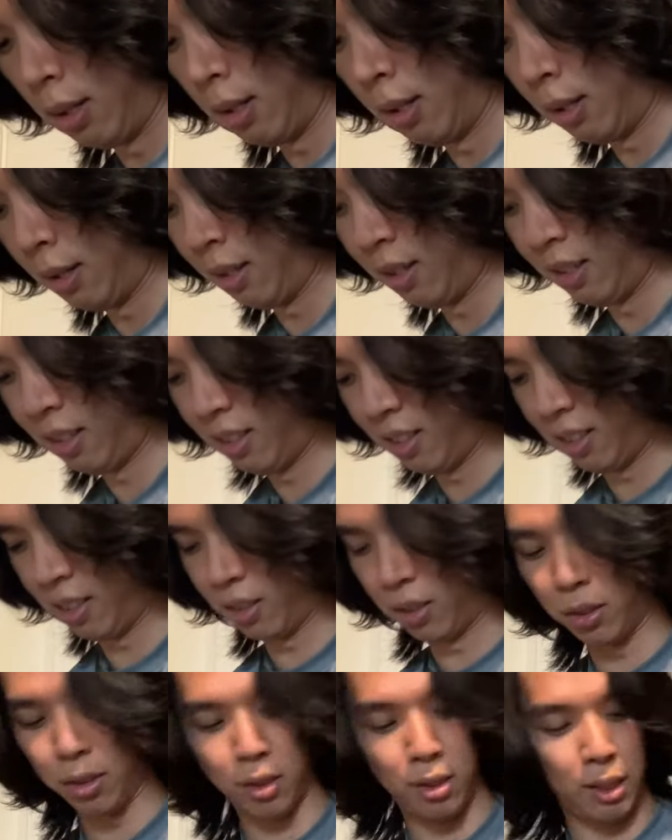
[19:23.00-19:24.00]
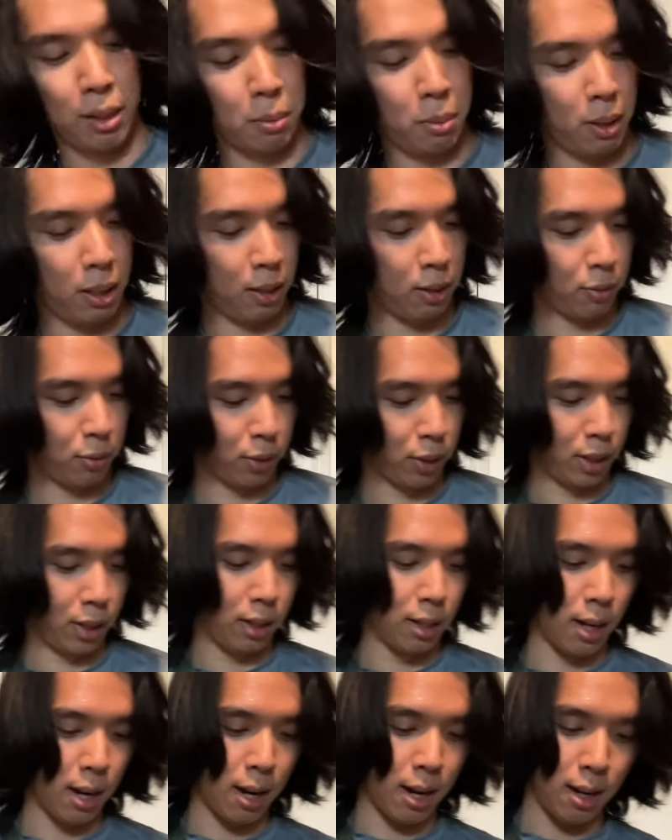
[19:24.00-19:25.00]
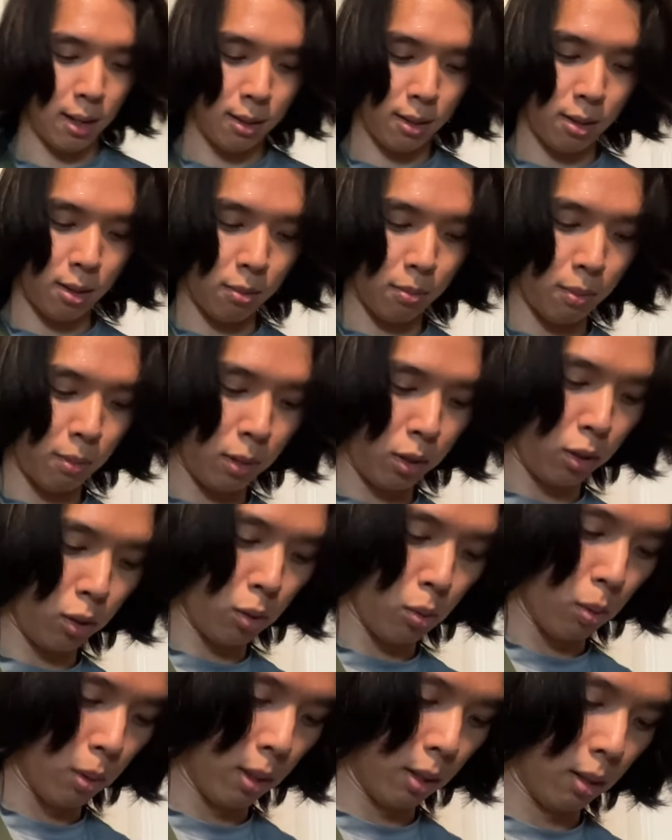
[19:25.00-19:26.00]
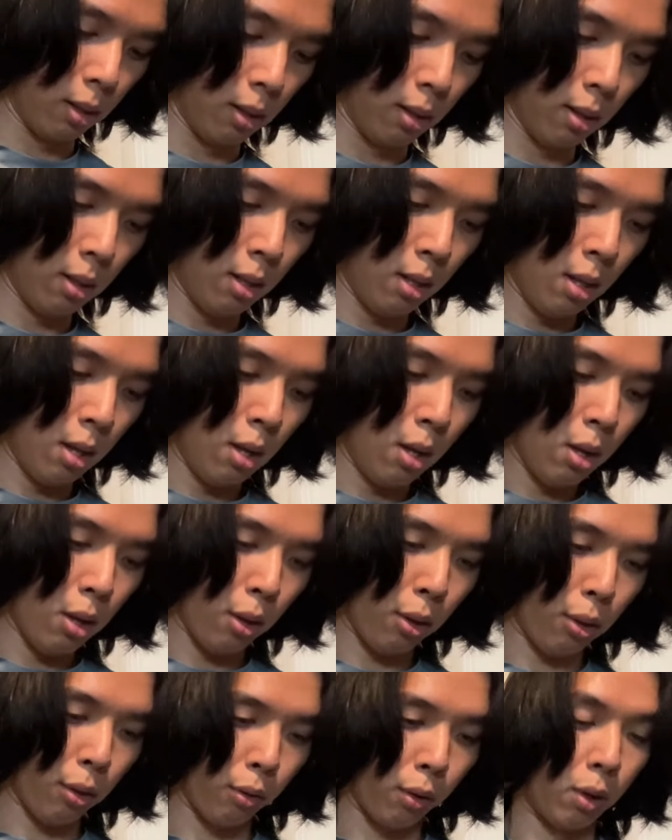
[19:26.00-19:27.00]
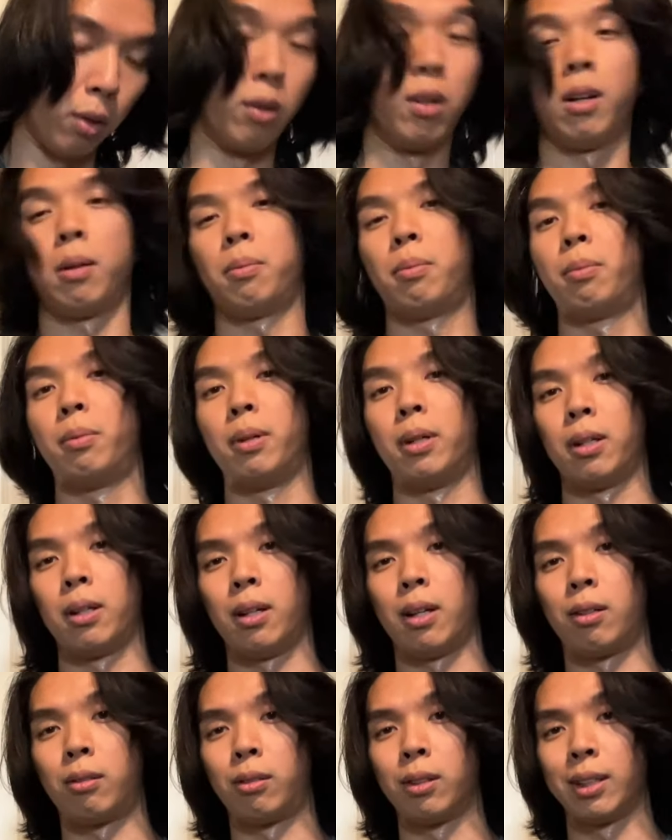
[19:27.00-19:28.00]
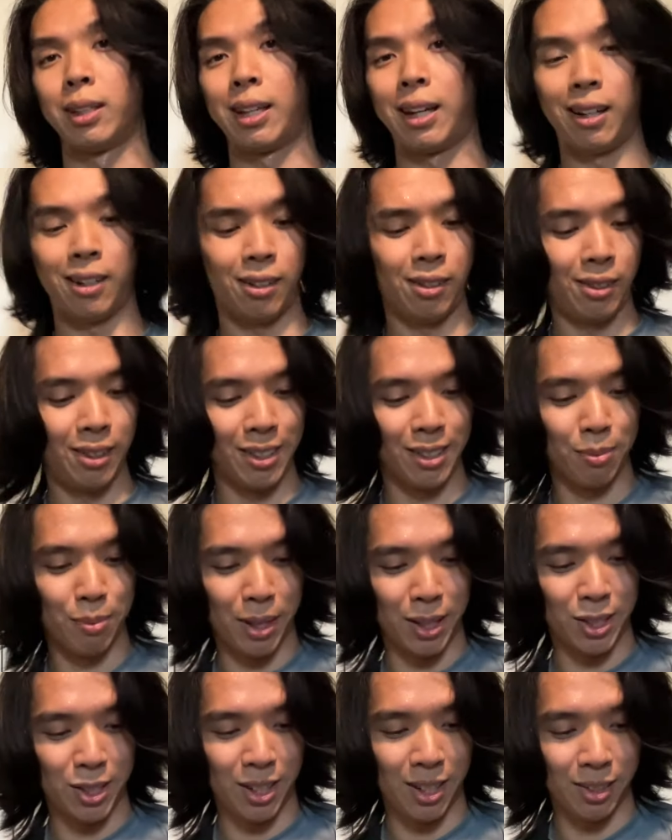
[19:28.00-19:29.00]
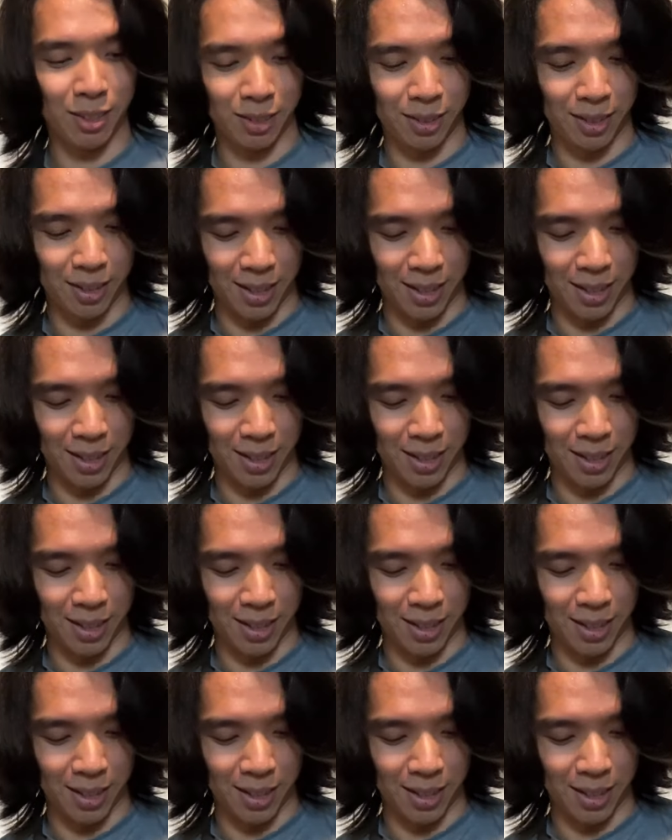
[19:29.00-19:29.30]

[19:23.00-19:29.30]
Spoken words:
a little sneak peek for you guys. Some of you will throw up, but I don't really care. It's my channel.